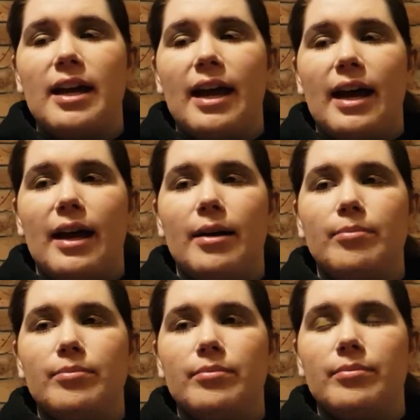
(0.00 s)

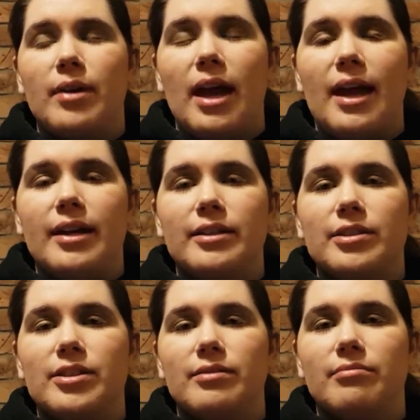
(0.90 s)
Um,
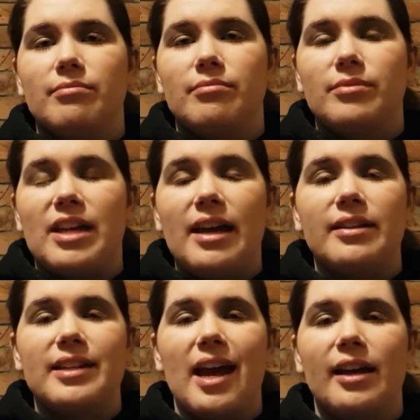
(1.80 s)
and yeah,
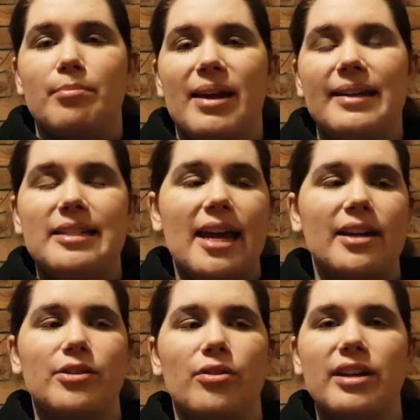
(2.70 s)
tag me,
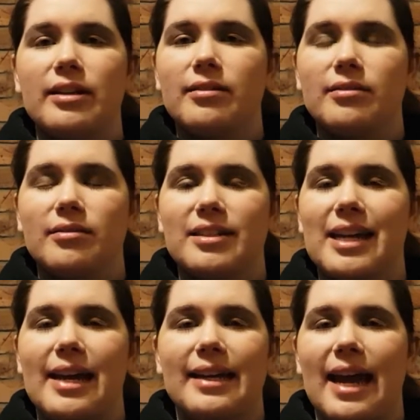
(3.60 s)
tag Nona,
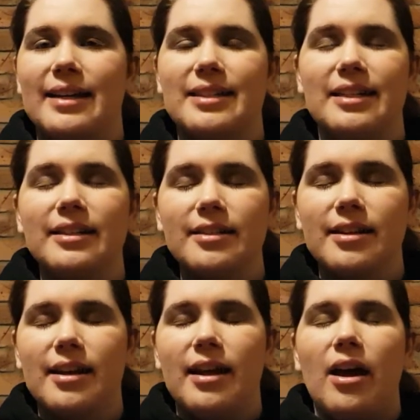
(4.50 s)
tag Cash in it.
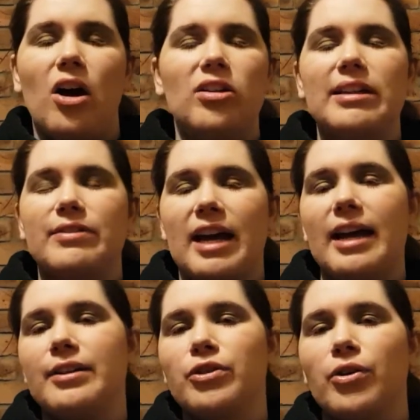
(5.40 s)
I'll leave
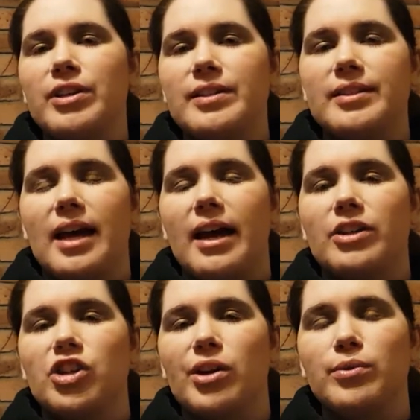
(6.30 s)
Kat and Nona's uh,
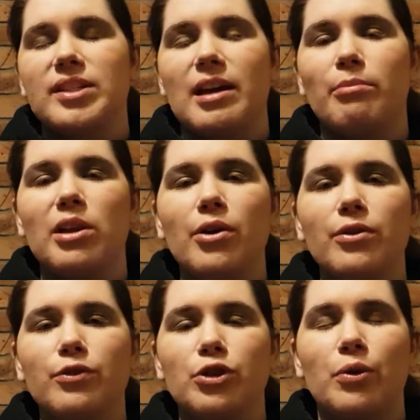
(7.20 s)
channels down below
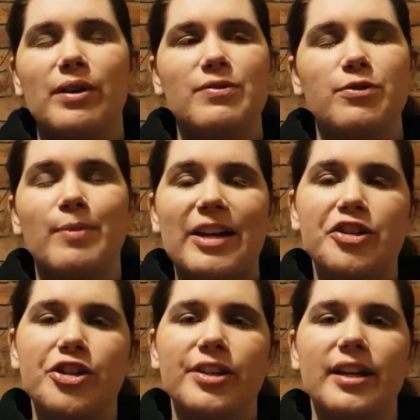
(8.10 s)
for your
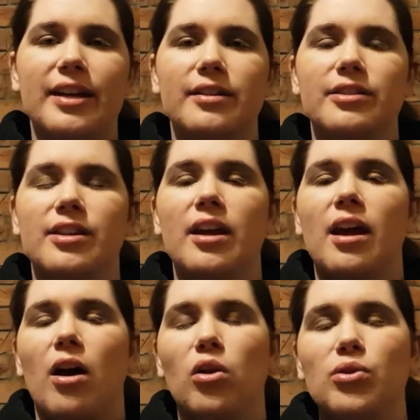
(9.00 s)
information, and
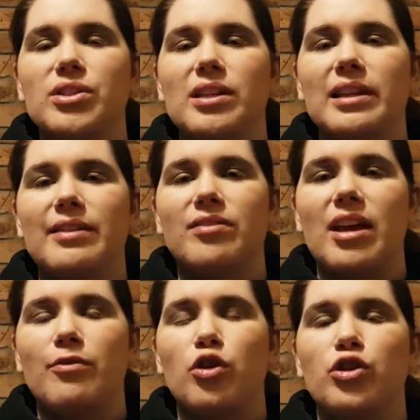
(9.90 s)
I'll also leave
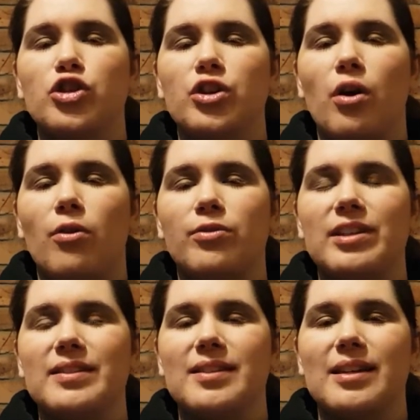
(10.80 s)
their version of
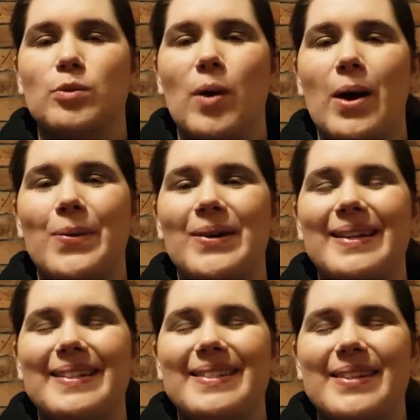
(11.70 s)
this as well
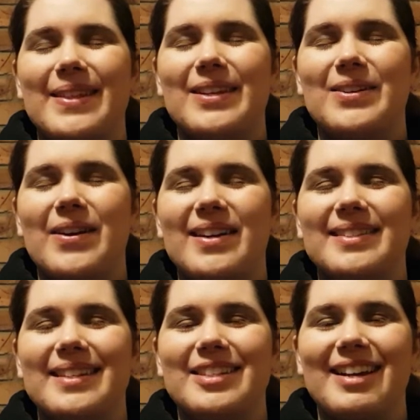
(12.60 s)
so that you guys
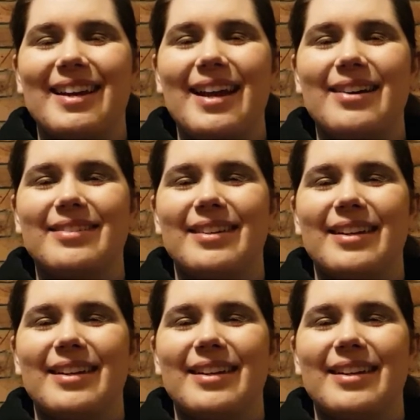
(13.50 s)
can check it out.